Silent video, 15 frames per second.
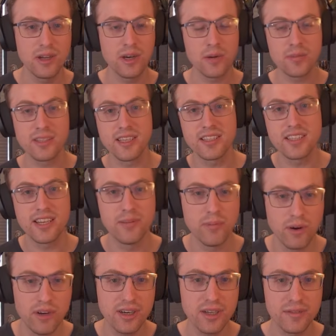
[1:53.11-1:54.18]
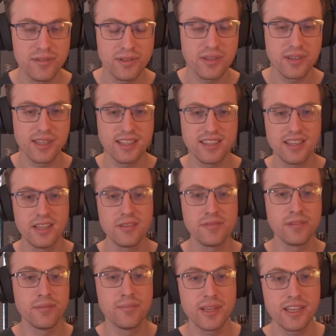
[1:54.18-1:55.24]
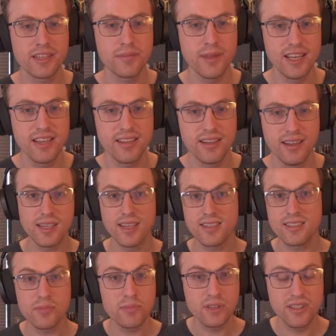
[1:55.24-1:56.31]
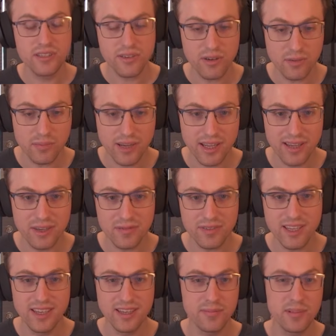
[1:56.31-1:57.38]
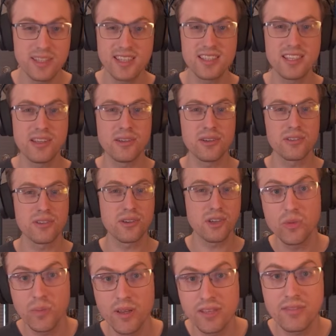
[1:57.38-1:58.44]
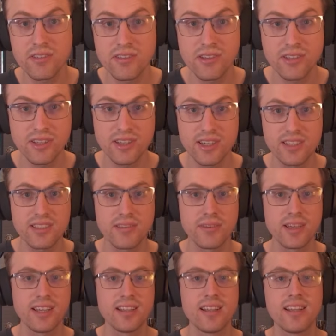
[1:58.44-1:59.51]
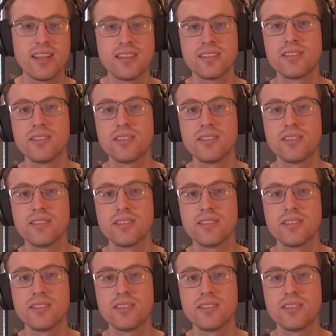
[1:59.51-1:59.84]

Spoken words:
Or potentially more if you get an even bigger minion. And that's a pretty strong payoff, and then potentially you could also copy it with certain cards, and we'll get later